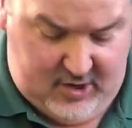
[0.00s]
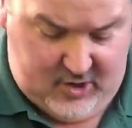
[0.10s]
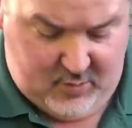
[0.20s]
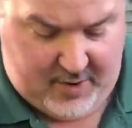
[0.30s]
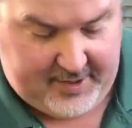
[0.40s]

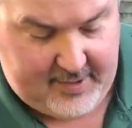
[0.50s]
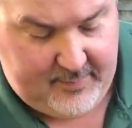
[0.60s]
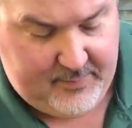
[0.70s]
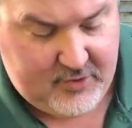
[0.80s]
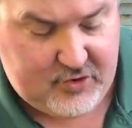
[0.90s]
You want to
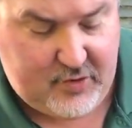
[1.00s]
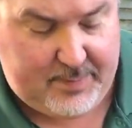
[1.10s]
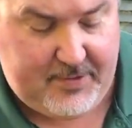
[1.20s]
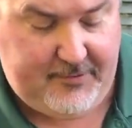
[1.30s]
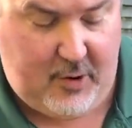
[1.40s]

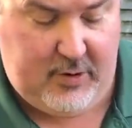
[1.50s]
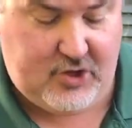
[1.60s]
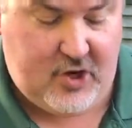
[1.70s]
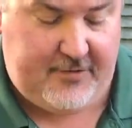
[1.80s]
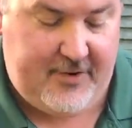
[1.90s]
strip the
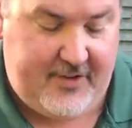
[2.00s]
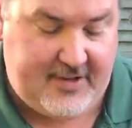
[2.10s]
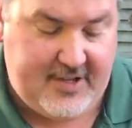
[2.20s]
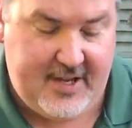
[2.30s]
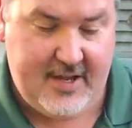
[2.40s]
foliage off of
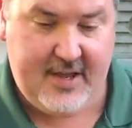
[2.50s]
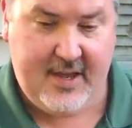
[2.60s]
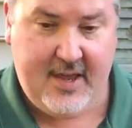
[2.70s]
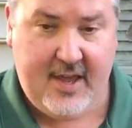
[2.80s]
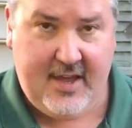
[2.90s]
it,
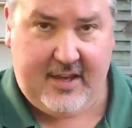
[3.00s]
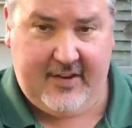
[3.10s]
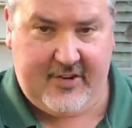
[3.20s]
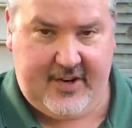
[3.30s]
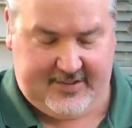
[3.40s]

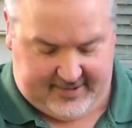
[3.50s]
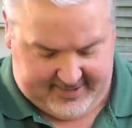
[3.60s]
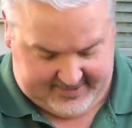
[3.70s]
give it a nice clean